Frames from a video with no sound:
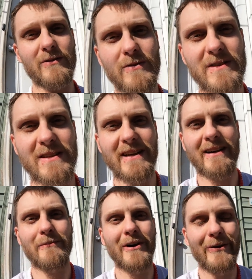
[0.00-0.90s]
it through this
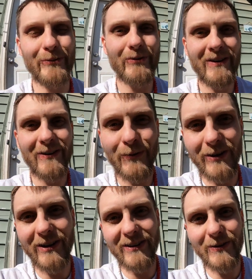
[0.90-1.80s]
entire Bible.
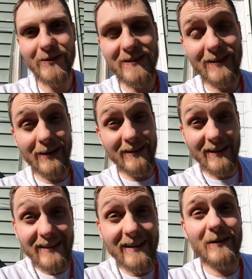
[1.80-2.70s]
We're going to do it. It's
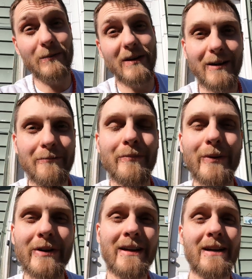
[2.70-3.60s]
going to take some time,
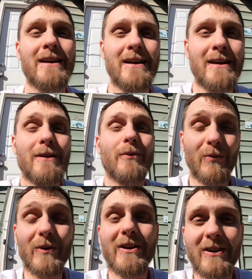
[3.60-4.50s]
but
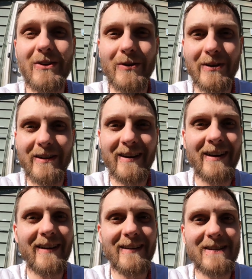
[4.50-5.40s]
we're going to do it.
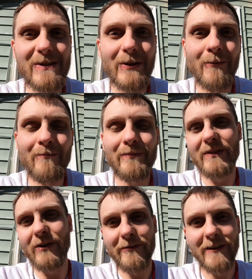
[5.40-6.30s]
So
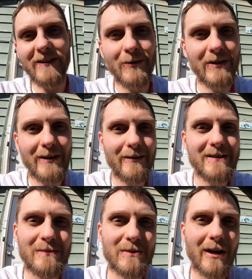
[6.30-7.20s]
don't forget to click that
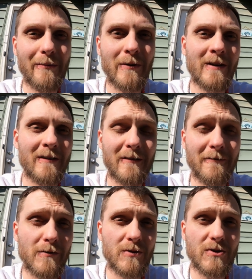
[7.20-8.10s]
red subscribe button. And
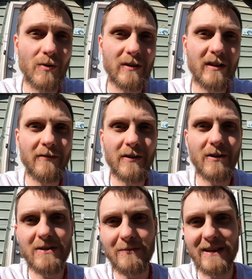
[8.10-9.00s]
if you enjoyed this
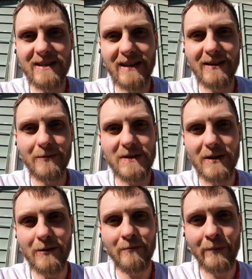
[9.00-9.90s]
video, smash that thumbs
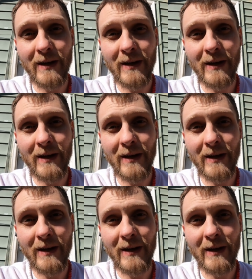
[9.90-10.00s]
up.